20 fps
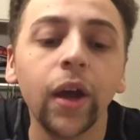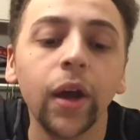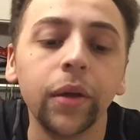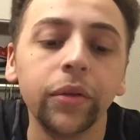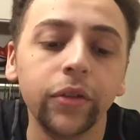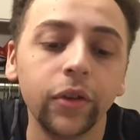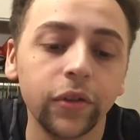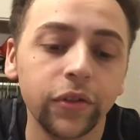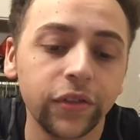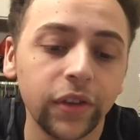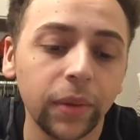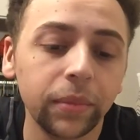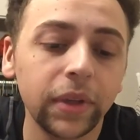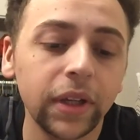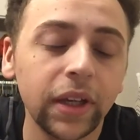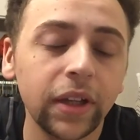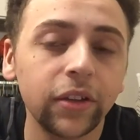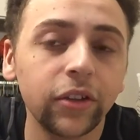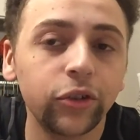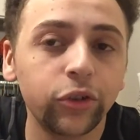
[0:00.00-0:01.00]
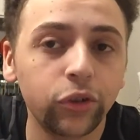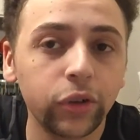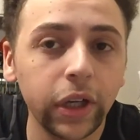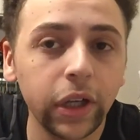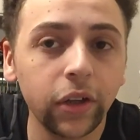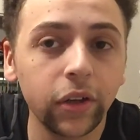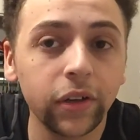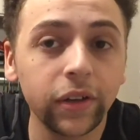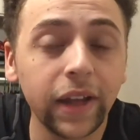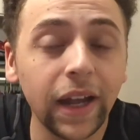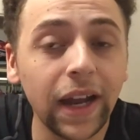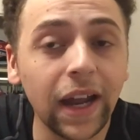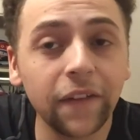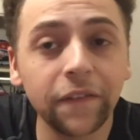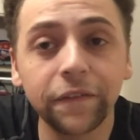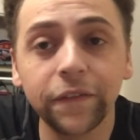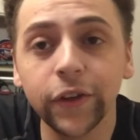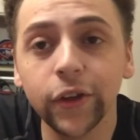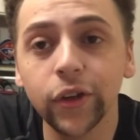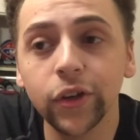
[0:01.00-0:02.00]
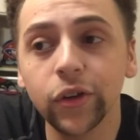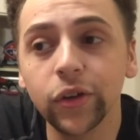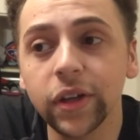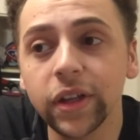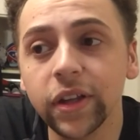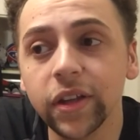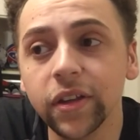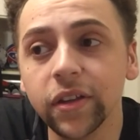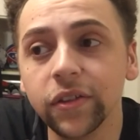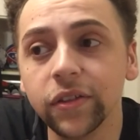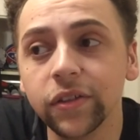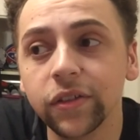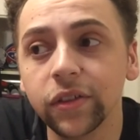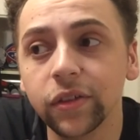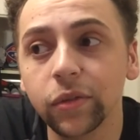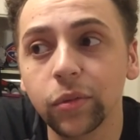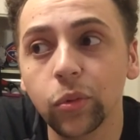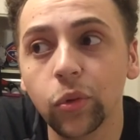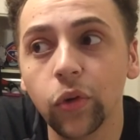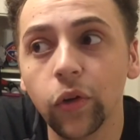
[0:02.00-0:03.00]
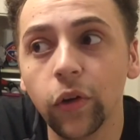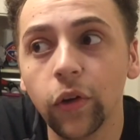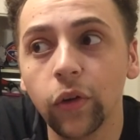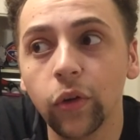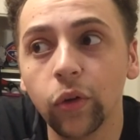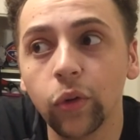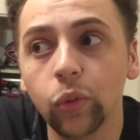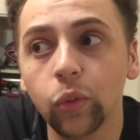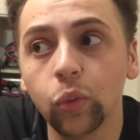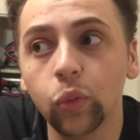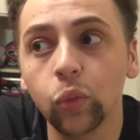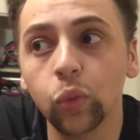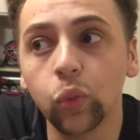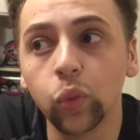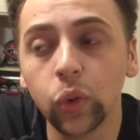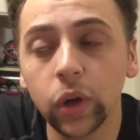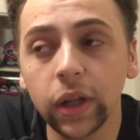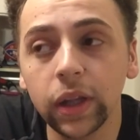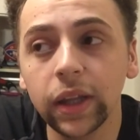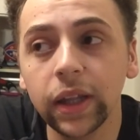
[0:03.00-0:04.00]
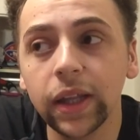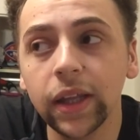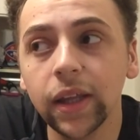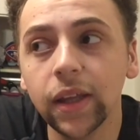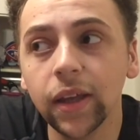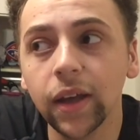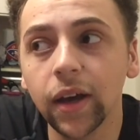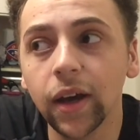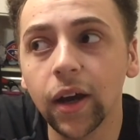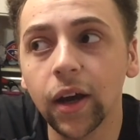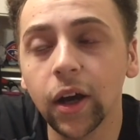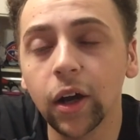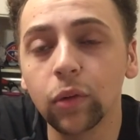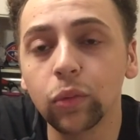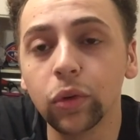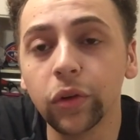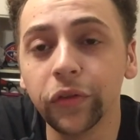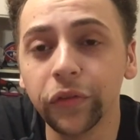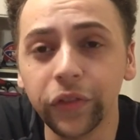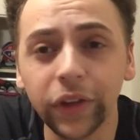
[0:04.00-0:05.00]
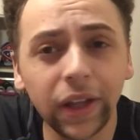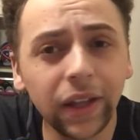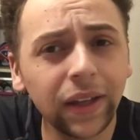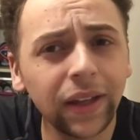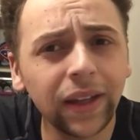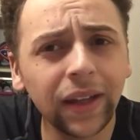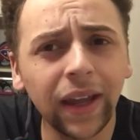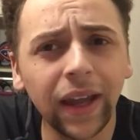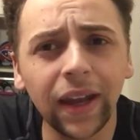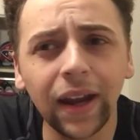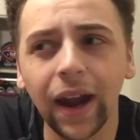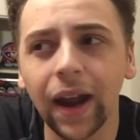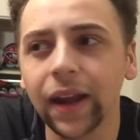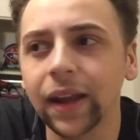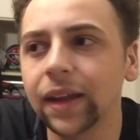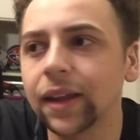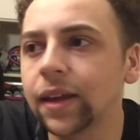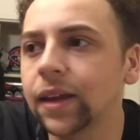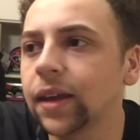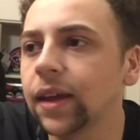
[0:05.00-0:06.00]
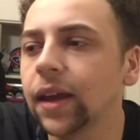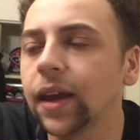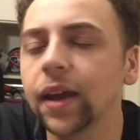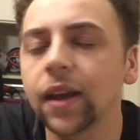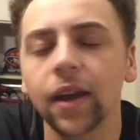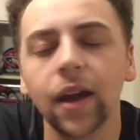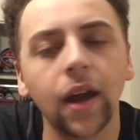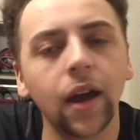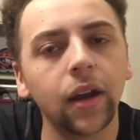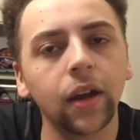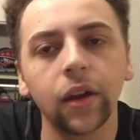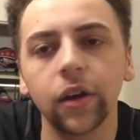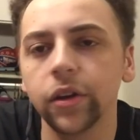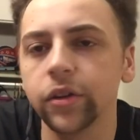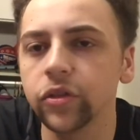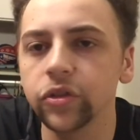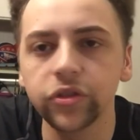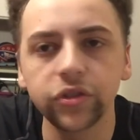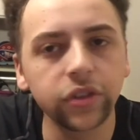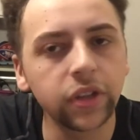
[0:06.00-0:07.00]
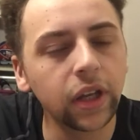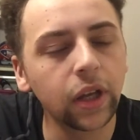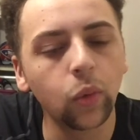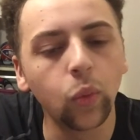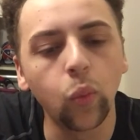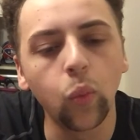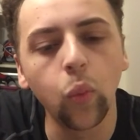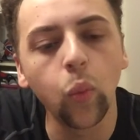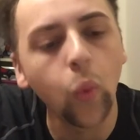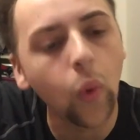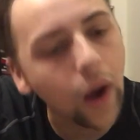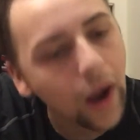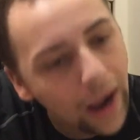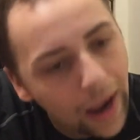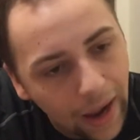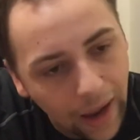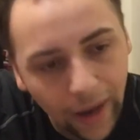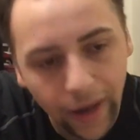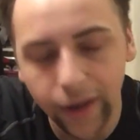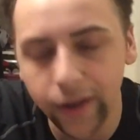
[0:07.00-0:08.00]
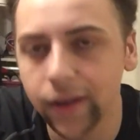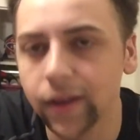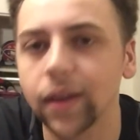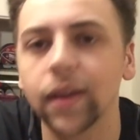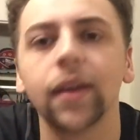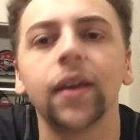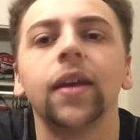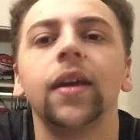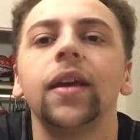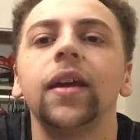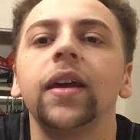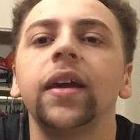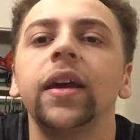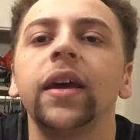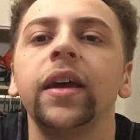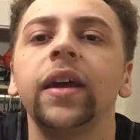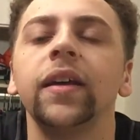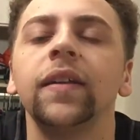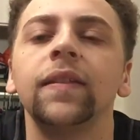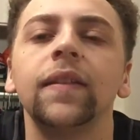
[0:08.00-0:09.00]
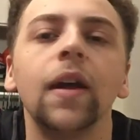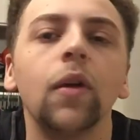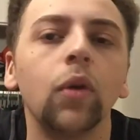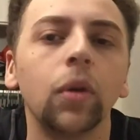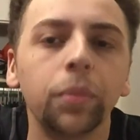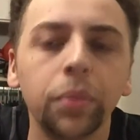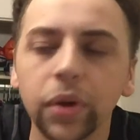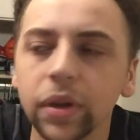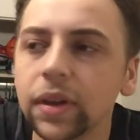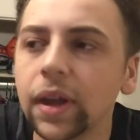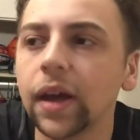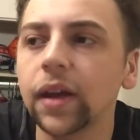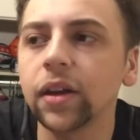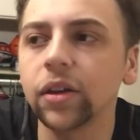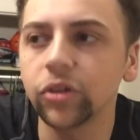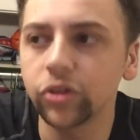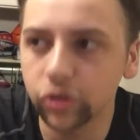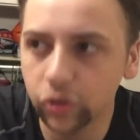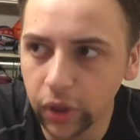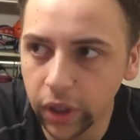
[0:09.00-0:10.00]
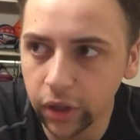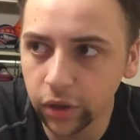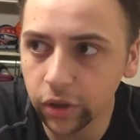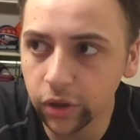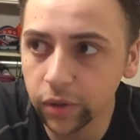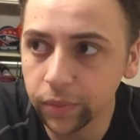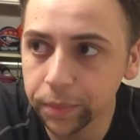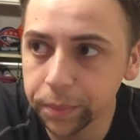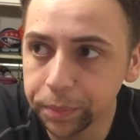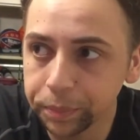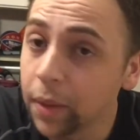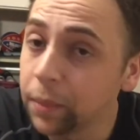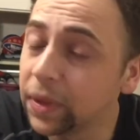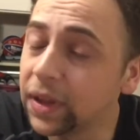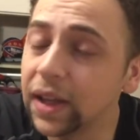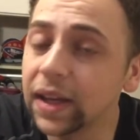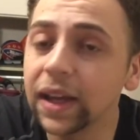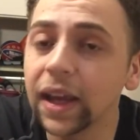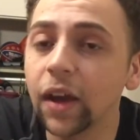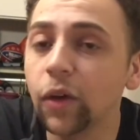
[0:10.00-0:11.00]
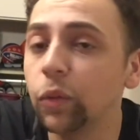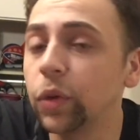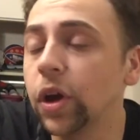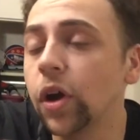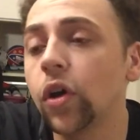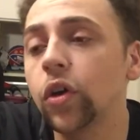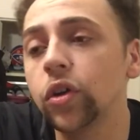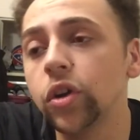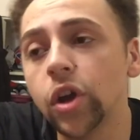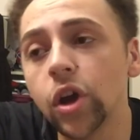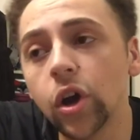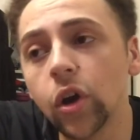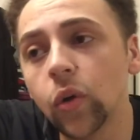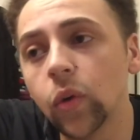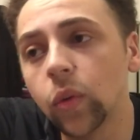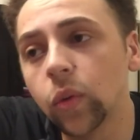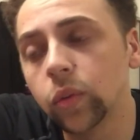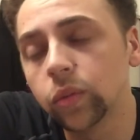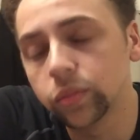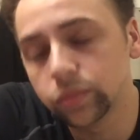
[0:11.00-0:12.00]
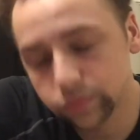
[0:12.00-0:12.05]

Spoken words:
There's something in the trailer that I feel is really revealing, and I cannot understand why they would put that in a trailer. But then again, we all know